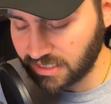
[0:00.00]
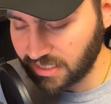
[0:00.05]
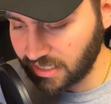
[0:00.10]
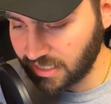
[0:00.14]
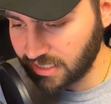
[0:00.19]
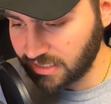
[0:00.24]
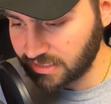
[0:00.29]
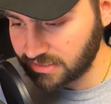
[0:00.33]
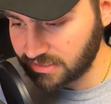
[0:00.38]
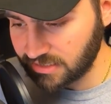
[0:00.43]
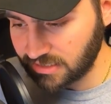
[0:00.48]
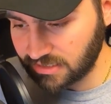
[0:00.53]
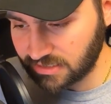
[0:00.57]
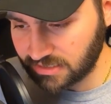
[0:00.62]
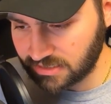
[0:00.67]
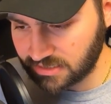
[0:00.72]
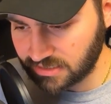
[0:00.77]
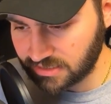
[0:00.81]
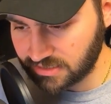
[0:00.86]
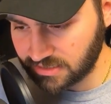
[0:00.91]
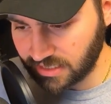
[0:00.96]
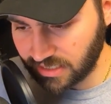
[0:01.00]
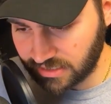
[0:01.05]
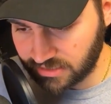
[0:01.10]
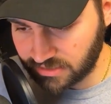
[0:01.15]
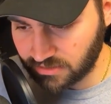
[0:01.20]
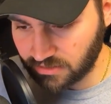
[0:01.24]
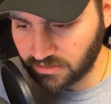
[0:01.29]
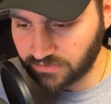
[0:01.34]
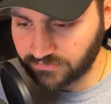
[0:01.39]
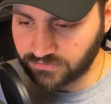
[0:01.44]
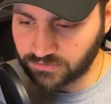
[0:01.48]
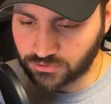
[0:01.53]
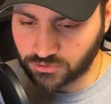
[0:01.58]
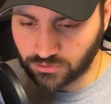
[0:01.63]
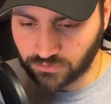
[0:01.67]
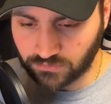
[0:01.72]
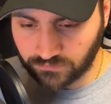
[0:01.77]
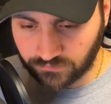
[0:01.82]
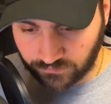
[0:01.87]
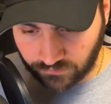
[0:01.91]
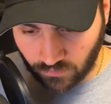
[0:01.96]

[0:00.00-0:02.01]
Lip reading: and seeing the success of the Jordan